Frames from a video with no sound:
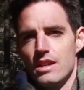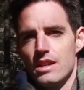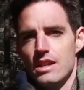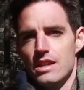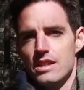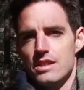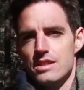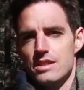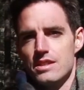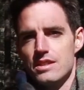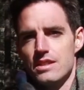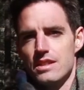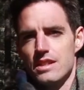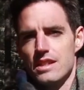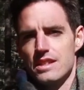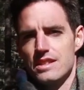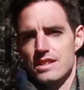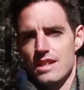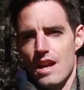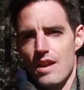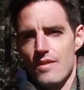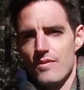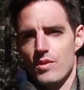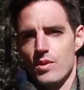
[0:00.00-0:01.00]
It's
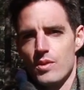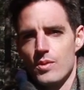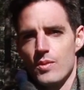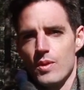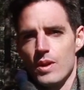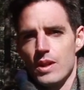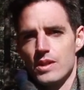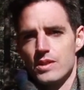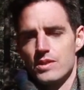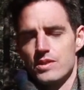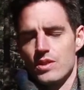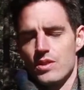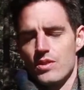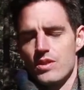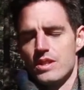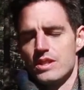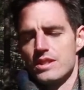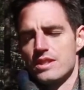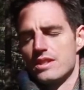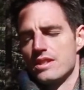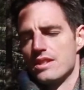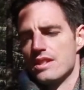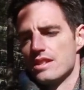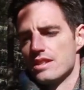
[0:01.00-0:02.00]
it's everywhere. So
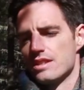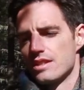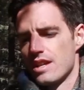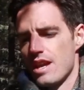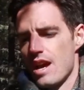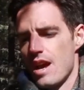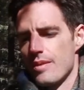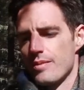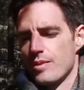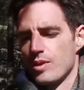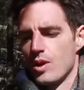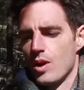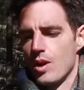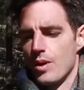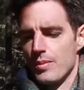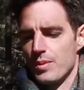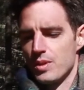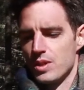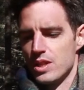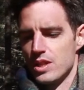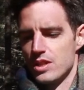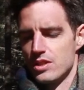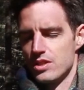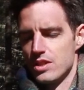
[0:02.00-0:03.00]
this this cabin
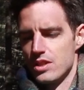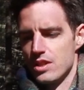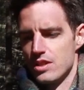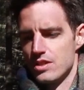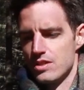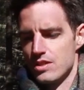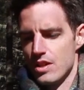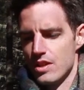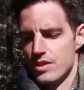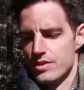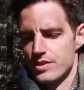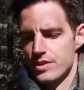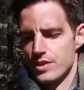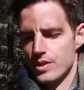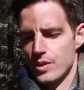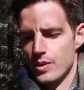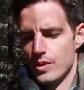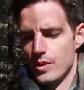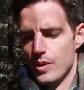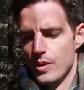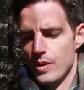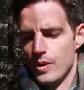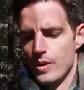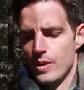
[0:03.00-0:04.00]
competition is
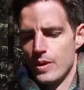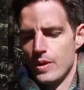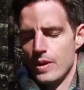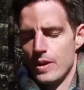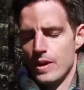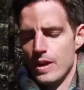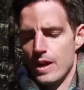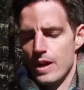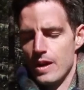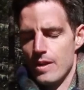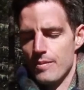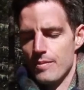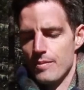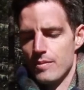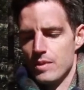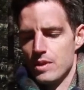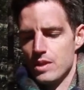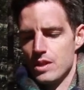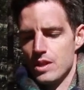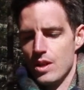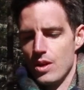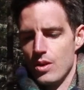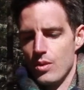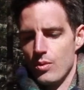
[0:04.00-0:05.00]
also, um,
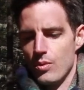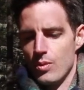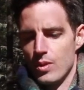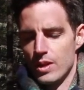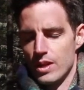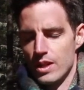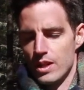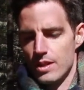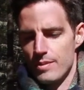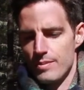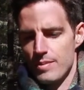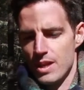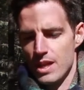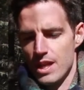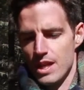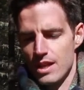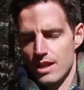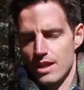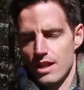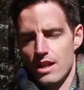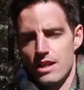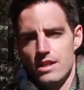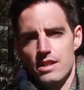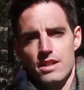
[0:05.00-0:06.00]
you know, we're going to be
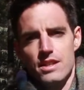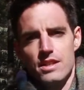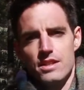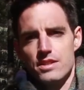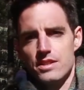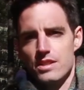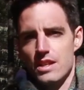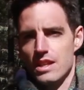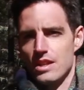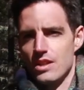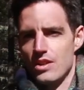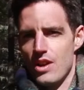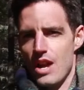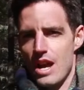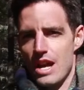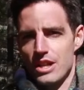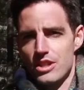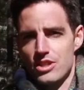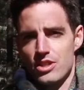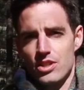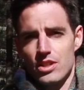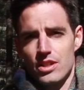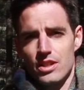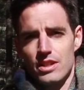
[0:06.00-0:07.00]
getting ideas
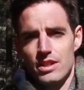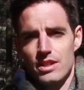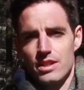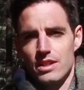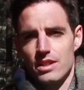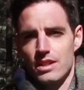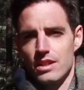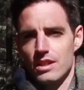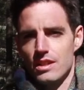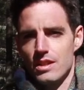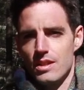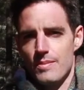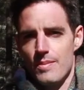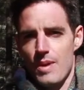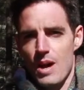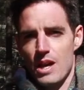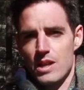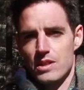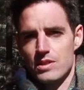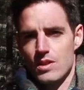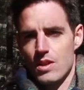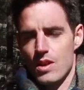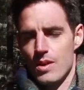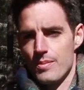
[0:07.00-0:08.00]
internationally. In the
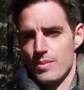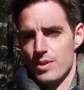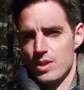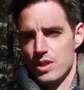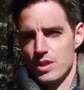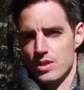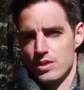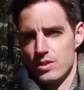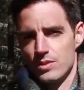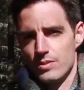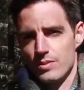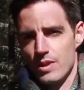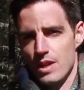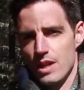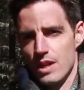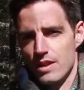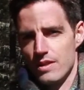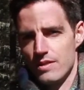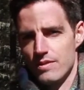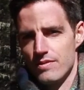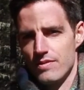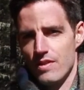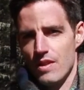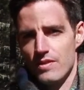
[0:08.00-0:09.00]
past competition, we
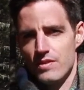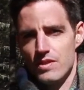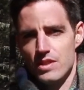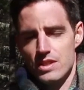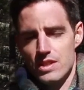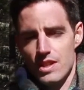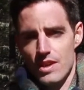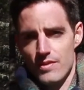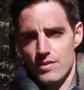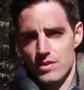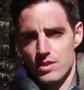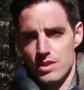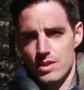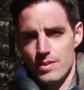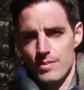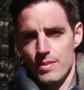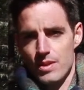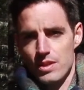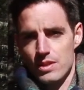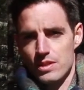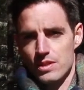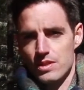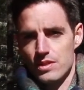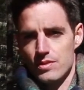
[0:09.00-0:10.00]
had 57
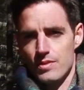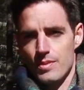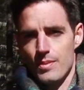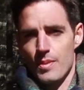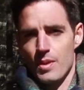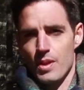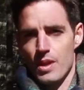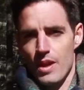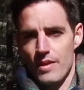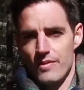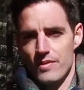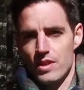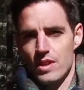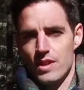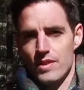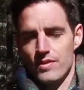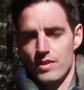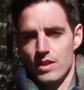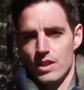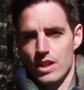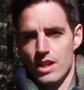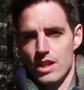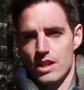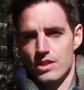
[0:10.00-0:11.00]
submissions from 11
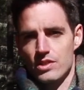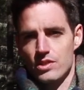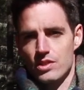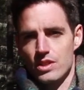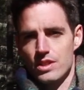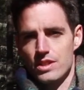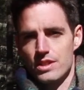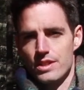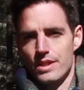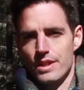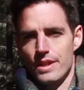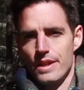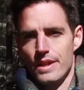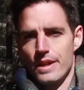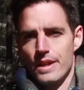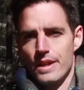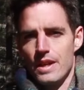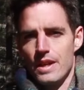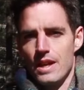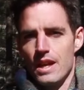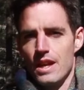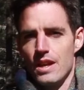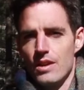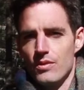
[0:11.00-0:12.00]
different countries.
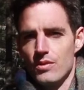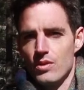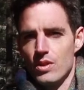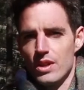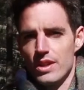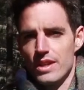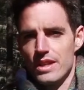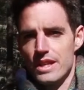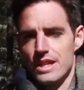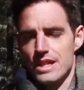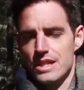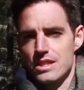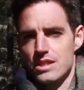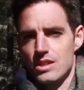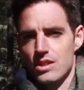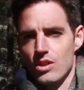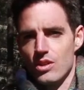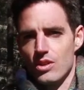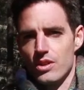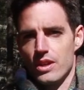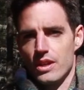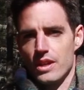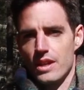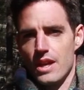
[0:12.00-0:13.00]
And it really is
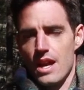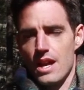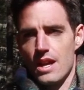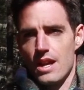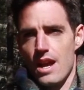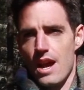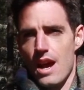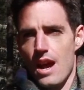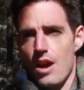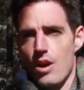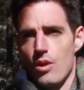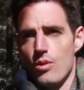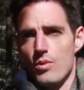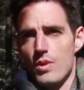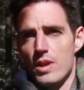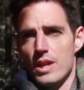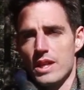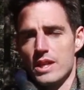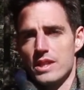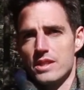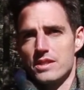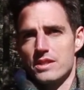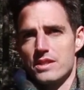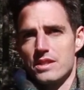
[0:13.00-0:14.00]
looking at how we
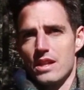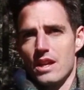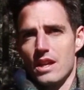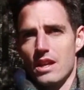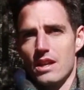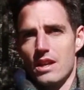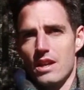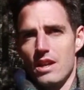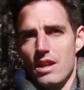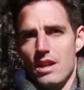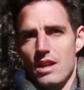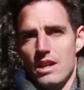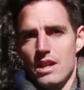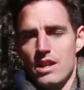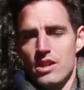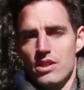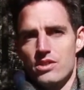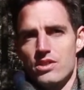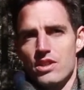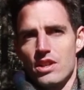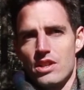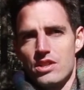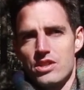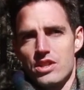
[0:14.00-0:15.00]
can say,
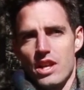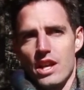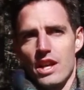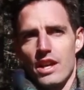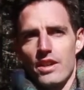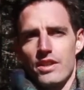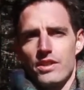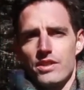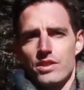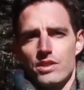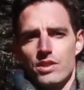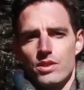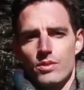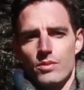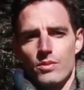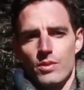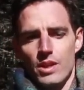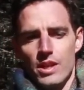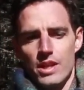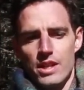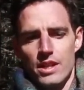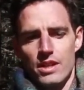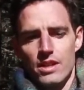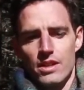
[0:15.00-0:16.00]
here's our challenge.
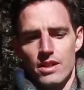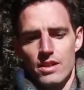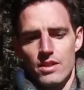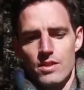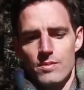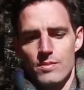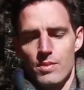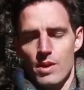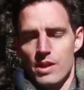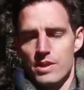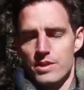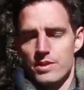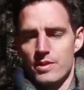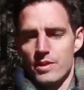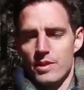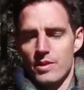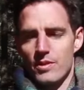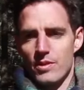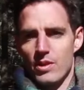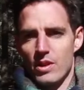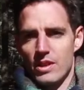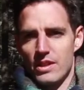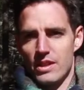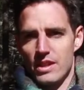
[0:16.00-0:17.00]
We're here in New
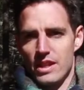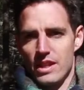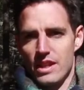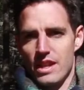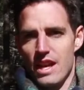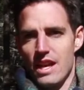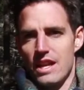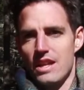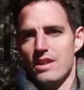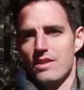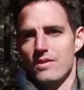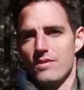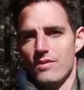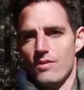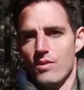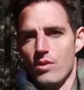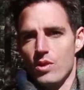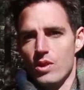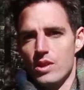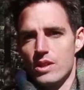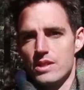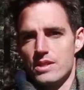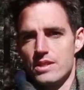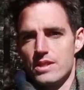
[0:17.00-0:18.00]
Brunswick, we're in the Acadian
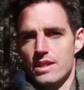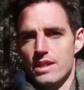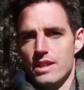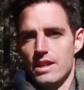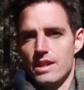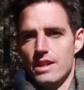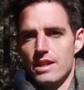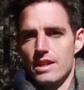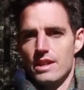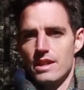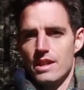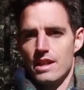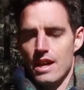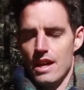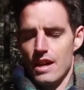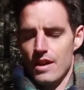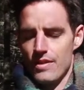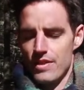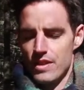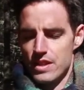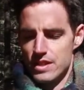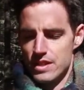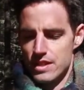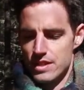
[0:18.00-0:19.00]
forest. Uh,
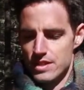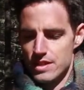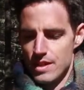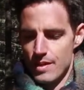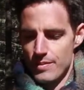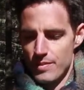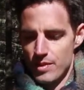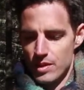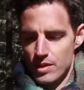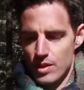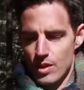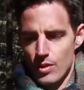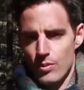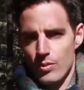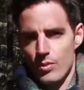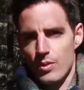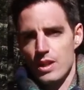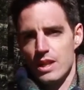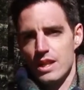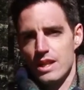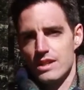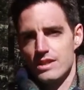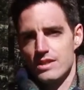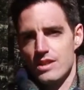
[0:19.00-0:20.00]
this is something that
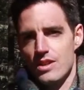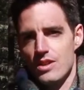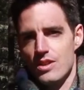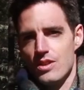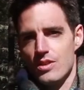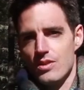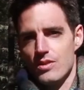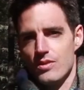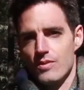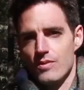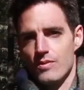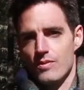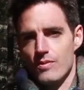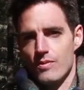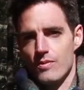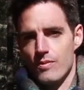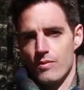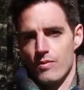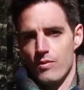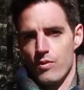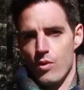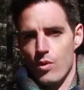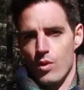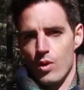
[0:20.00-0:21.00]
we need to do
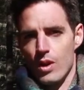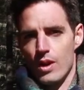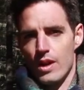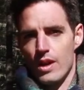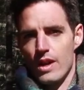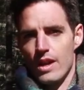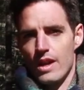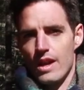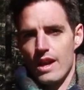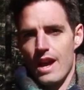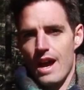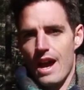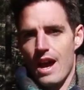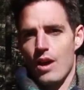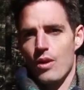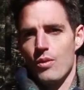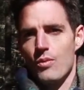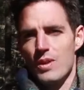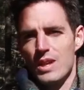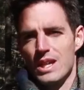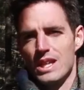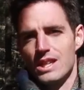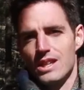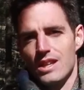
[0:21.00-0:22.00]
for how
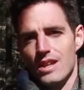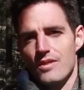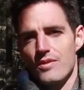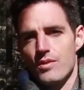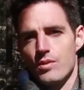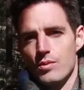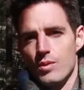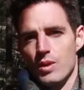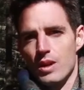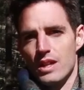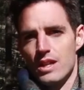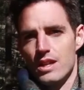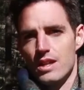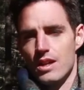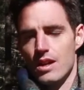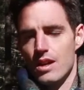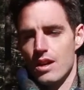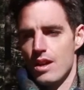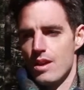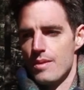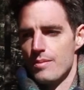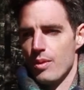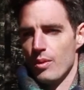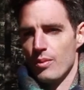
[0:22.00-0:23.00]
we can live and work
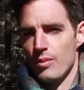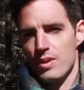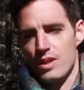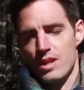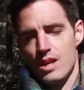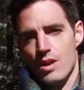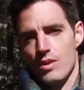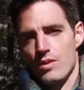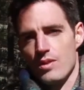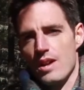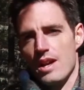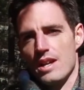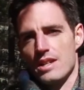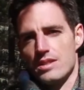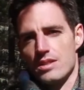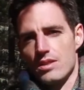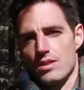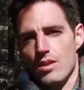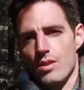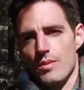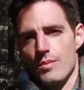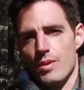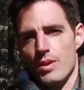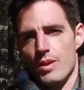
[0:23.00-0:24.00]
here, but we know it has
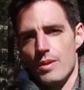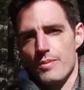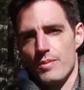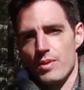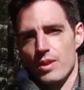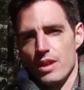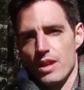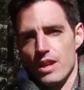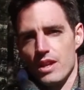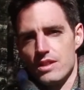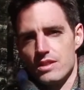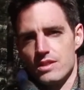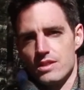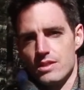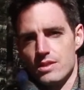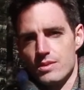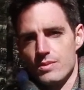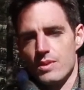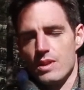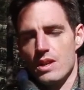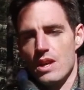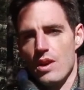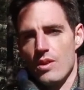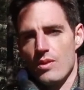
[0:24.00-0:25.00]
global
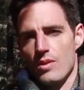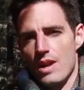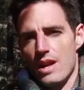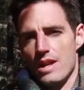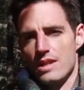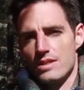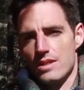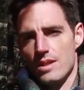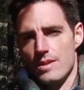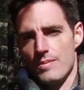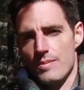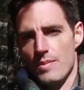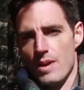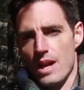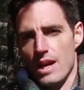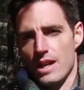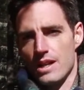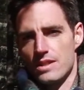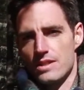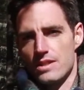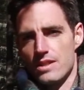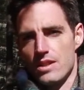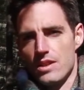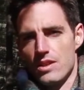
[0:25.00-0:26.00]
implications. We know it has
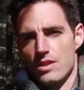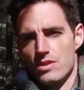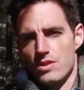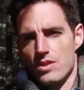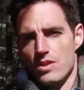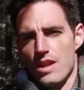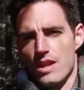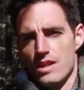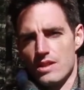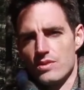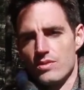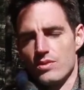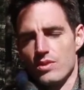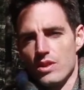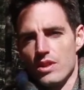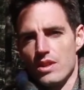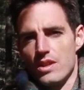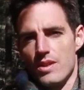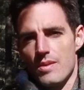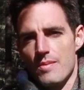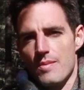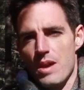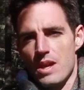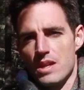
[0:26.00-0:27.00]
impacts. So that's
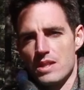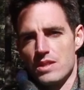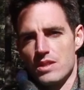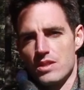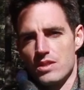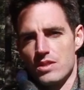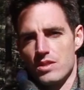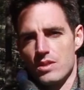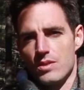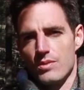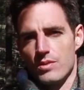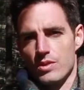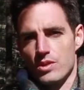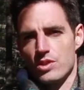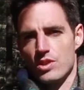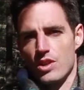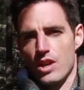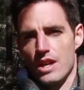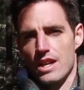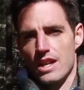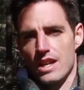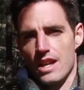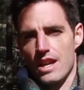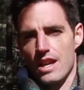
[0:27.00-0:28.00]
really the message that we're
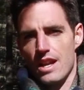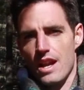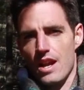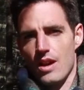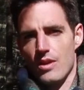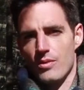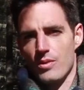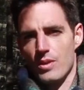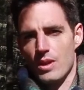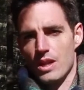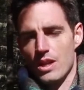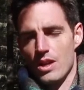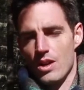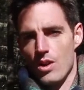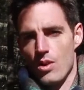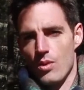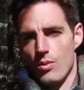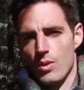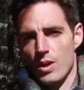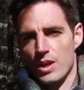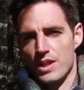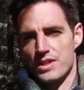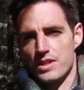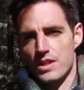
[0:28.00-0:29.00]
trying to get at. We can
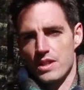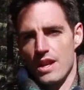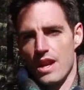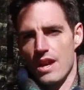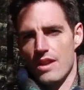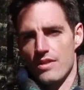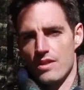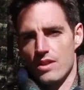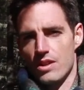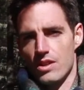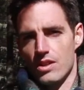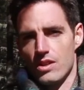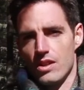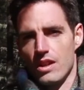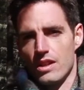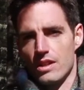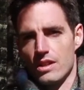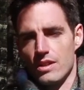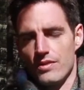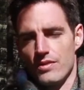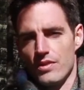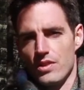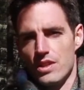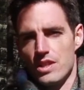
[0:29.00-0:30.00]
all work together
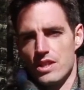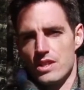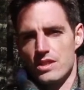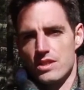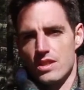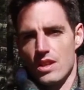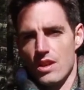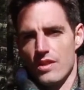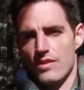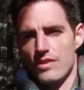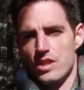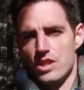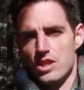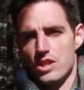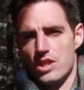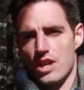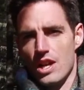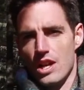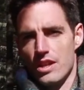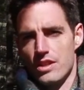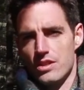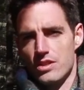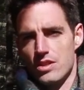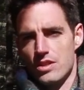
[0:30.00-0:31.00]
collectively to solve these
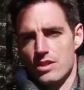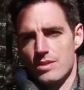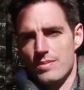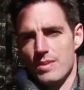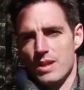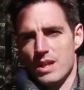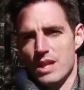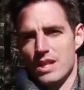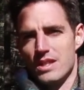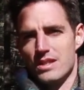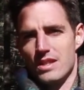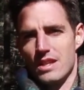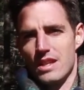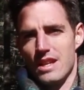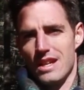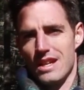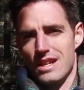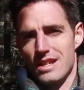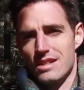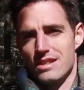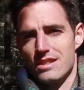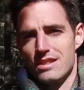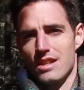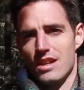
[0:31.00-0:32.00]
challenges because it
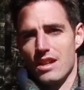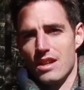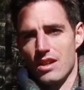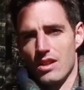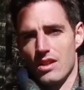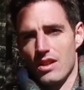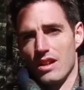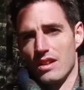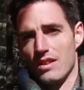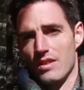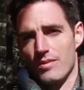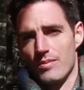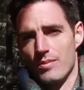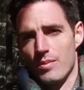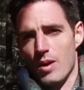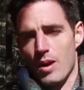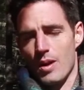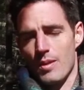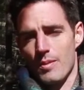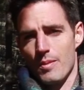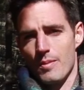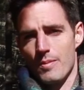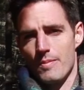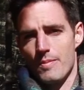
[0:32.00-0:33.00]
is a collective
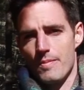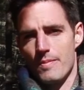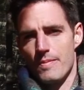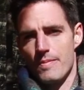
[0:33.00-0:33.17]
problem.